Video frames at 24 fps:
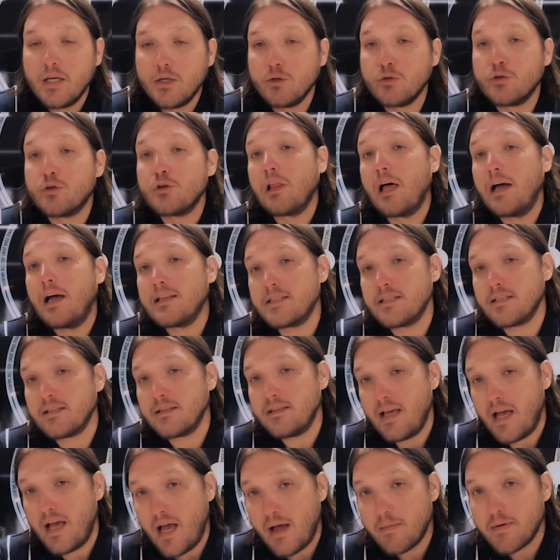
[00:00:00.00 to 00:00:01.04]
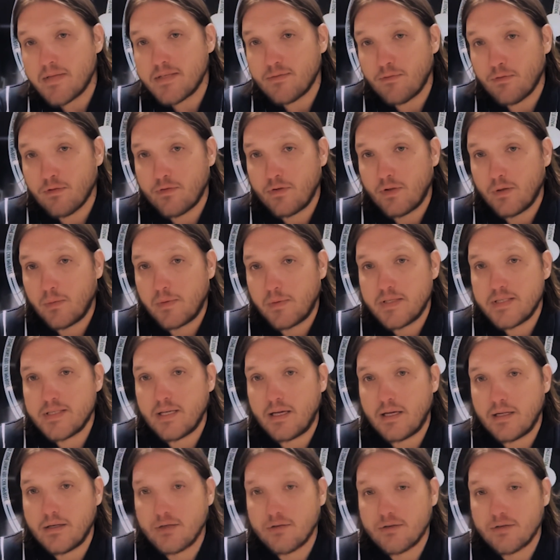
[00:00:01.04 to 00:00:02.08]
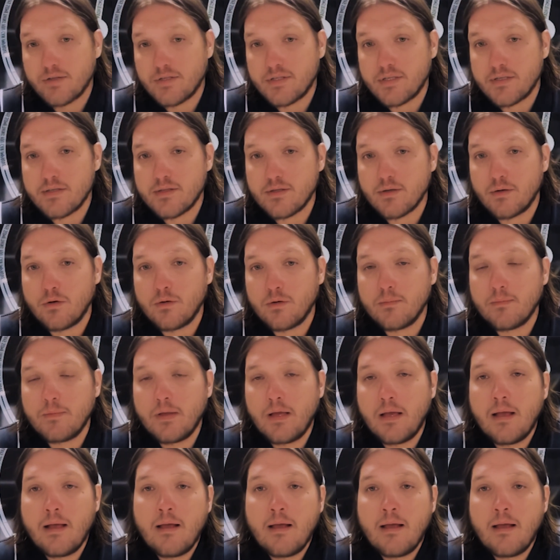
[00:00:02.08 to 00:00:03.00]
utilizing them as fulfillment centers and so on.